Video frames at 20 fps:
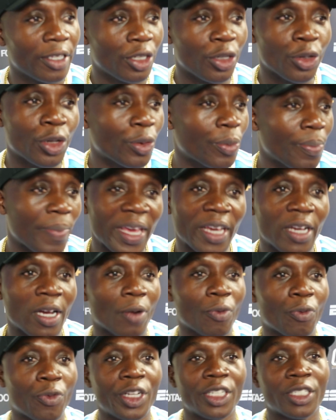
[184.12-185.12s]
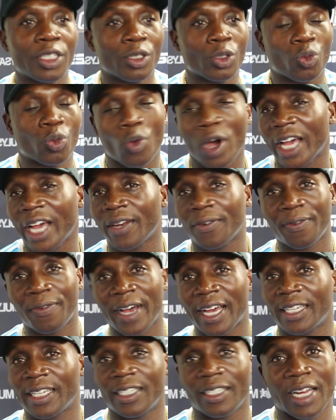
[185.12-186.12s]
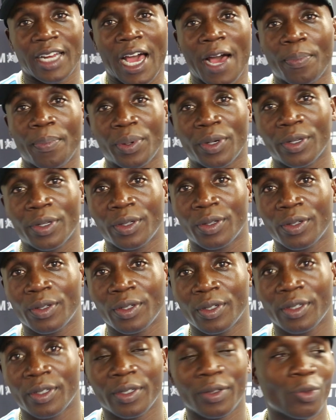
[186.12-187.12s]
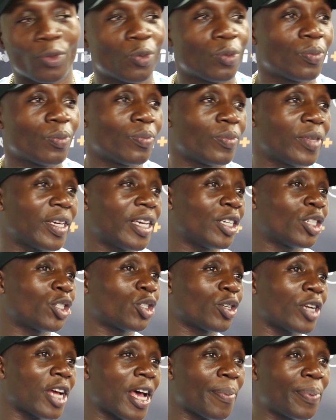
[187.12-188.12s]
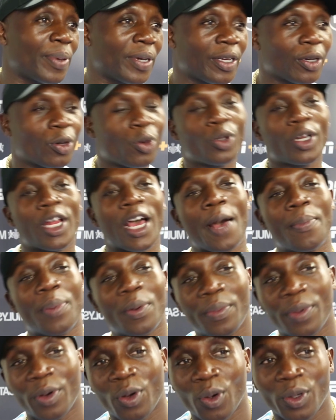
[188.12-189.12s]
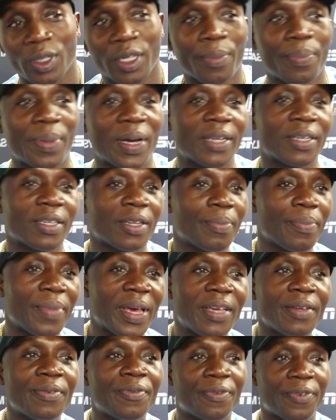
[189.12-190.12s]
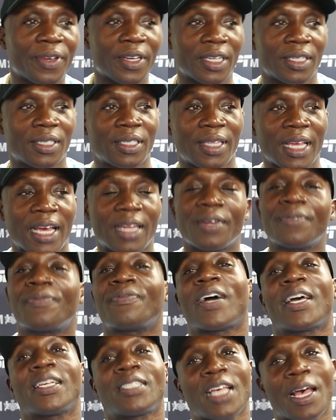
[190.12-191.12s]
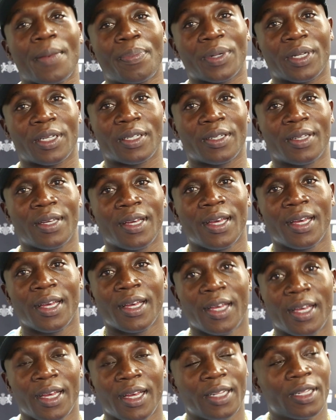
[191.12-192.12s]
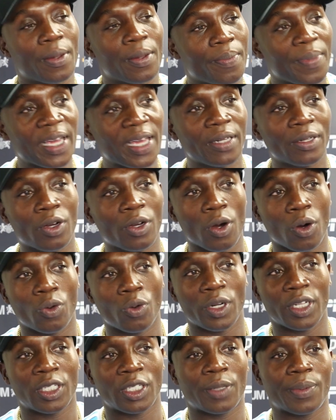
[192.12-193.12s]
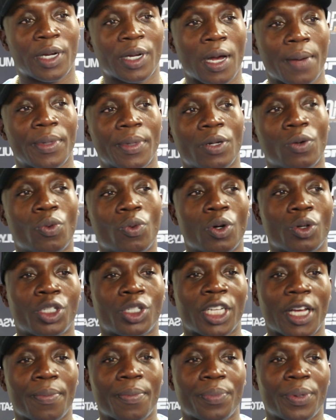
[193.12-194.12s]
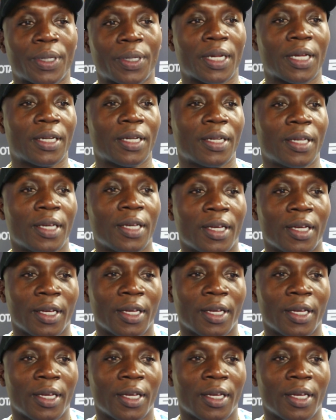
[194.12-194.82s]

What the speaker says: you can make up reasons why the fight didn't happen, it should have happened, it could have happened because of it, but the main thing is that the fight's happening. The main goal is to becoming a world champion, and